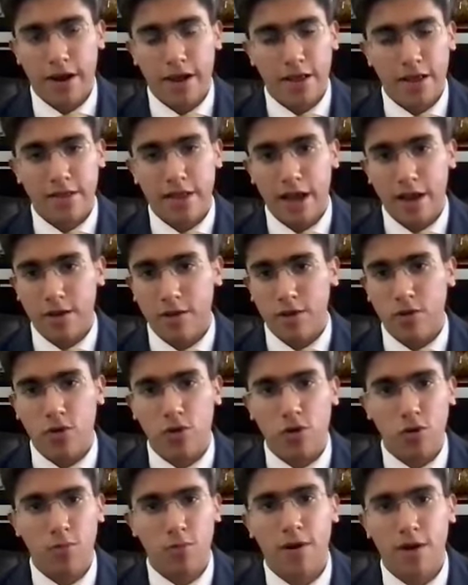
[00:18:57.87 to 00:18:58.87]
And thank you
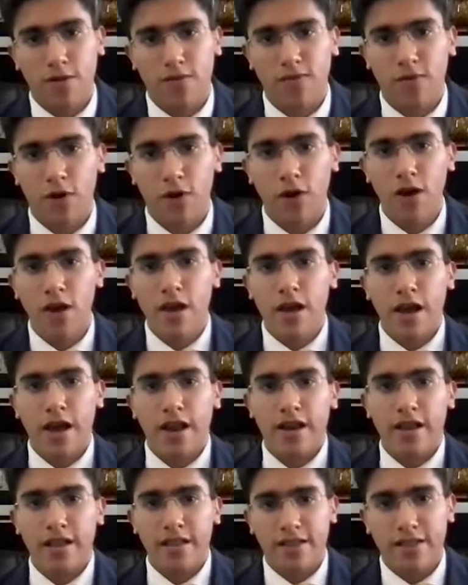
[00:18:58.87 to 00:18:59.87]
so much for an
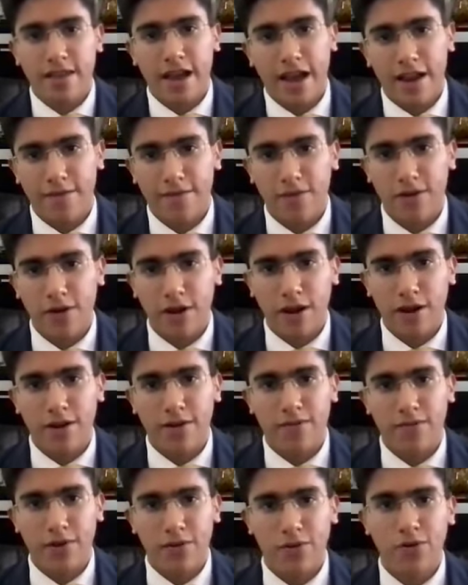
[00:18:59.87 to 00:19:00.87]
insightful
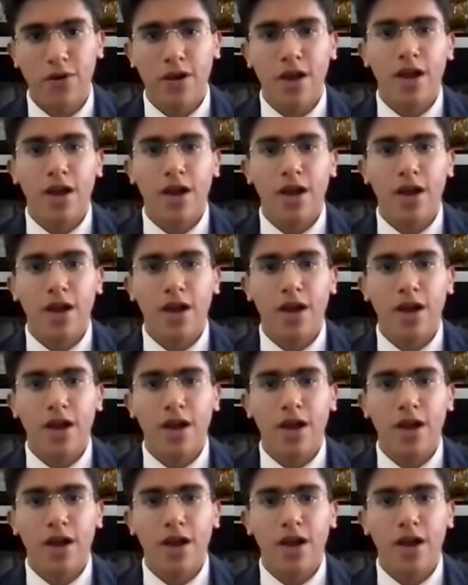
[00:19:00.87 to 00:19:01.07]
interview.